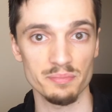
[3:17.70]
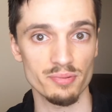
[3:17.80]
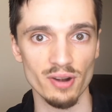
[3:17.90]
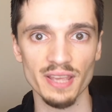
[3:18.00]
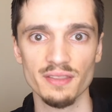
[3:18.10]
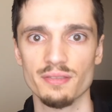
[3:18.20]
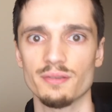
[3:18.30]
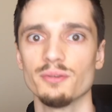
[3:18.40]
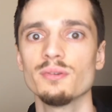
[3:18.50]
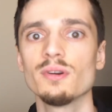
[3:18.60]

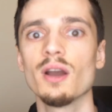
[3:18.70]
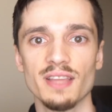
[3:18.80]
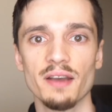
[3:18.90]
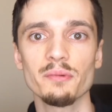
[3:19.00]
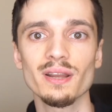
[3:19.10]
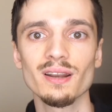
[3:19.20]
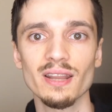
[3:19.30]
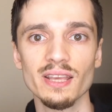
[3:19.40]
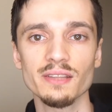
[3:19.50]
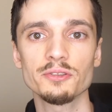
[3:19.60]
breakthrough that will
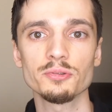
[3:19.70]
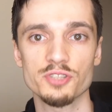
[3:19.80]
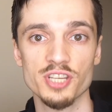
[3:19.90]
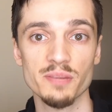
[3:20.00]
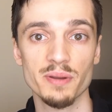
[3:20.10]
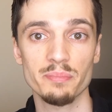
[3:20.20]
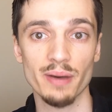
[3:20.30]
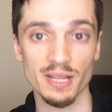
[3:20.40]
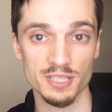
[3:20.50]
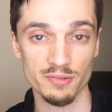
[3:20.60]
lead to cheaper
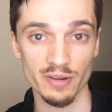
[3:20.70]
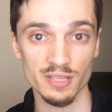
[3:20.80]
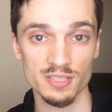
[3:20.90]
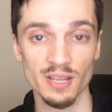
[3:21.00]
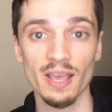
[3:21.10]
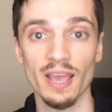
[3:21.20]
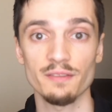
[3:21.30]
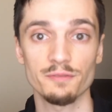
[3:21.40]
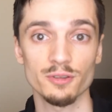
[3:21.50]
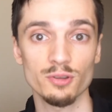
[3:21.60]
batteries.
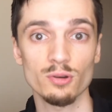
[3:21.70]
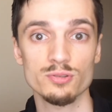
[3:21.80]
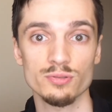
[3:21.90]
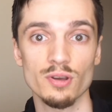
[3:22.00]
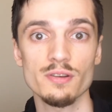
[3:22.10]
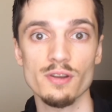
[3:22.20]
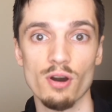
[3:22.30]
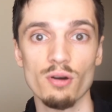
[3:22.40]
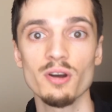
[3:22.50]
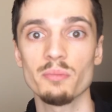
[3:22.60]
And for those who don't
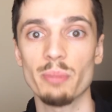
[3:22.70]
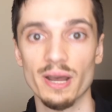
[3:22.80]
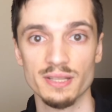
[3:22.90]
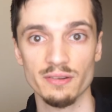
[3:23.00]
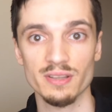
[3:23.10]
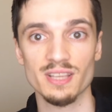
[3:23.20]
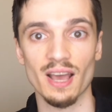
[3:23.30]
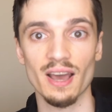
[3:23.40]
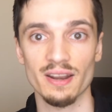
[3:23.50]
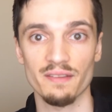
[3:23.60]
know, batteries
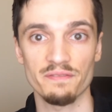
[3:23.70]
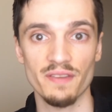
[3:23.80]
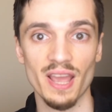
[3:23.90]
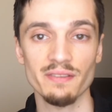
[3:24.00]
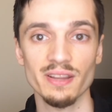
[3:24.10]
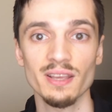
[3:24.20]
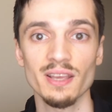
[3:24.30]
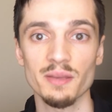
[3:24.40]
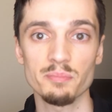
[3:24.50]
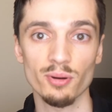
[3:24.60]
are a very
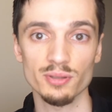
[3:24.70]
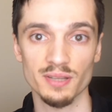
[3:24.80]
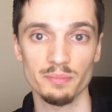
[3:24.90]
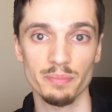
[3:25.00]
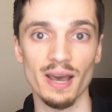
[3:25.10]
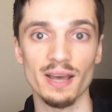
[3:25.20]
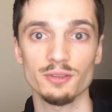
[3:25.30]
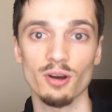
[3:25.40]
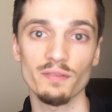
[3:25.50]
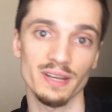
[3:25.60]
important part
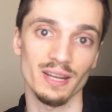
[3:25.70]
of an